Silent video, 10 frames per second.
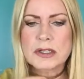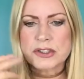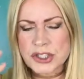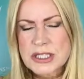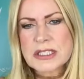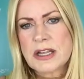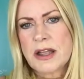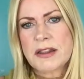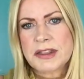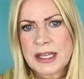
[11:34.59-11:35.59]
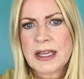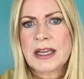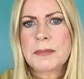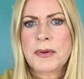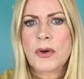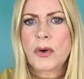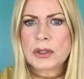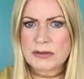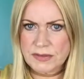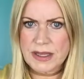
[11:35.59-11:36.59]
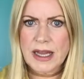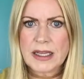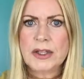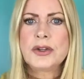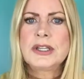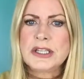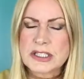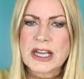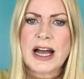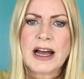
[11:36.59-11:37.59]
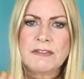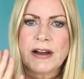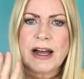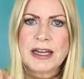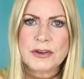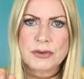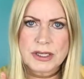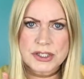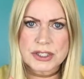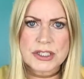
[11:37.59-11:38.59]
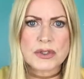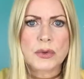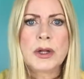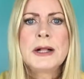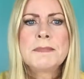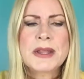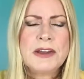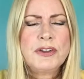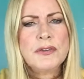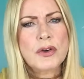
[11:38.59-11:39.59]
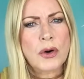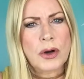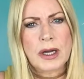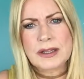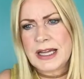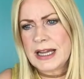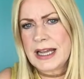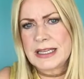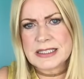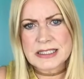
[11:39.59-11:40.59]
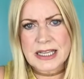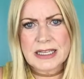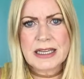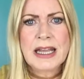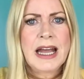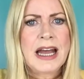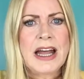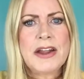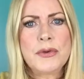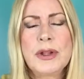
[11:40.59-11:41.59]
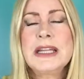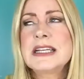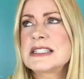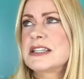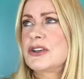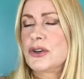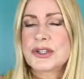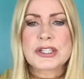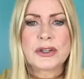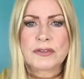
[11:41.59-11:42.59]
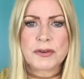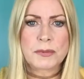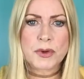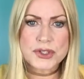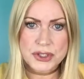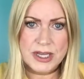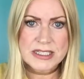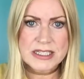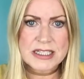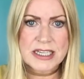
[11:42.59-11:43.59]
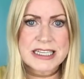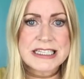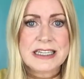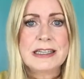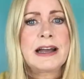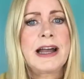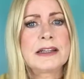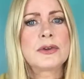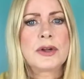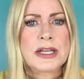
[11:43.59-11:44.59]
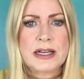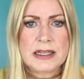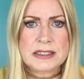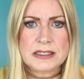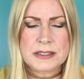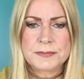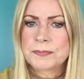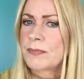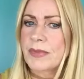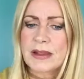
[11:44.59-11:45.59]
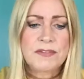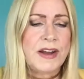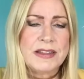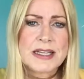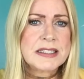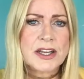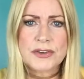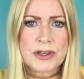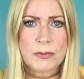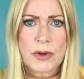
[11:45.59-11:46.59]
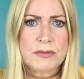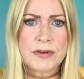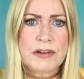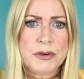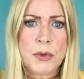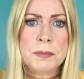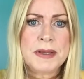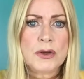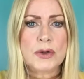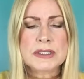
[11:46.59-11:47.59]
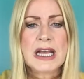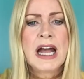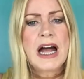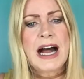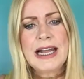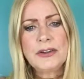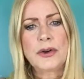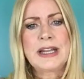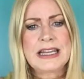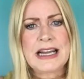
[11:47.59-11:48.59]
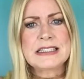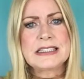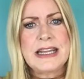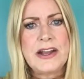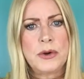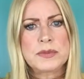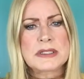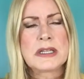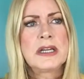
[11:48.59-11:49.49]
just thinking about all of that, you need to have a hydration. So if you've got that kind of skin, it really is good to look for moisturisers that contain hyaluronic acid. In fact, that's a great one for everyone, because hyaluronic acid helps